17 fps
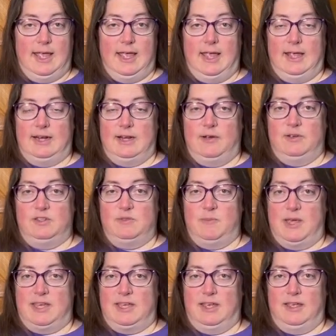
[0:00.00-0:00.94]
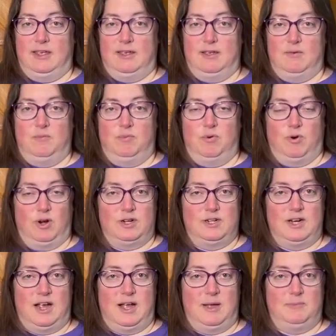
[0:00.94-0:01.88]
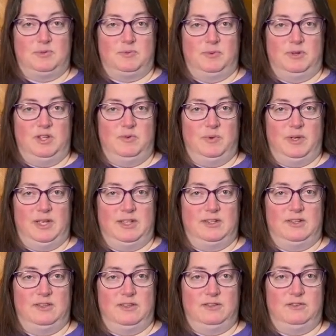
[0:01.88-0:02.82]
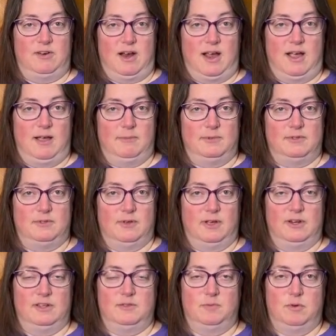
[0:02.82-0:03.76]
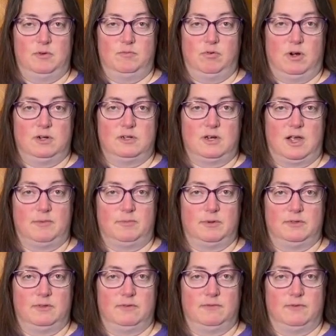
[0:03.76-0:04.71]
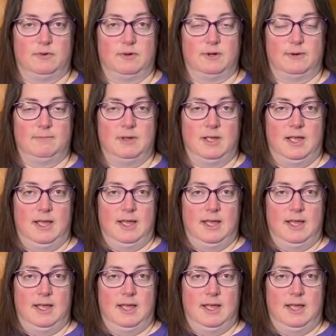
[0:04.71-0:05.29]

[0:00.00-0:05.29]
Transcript: and I was making pork chops when he went into the trap, so I just put Pork Chop on the form,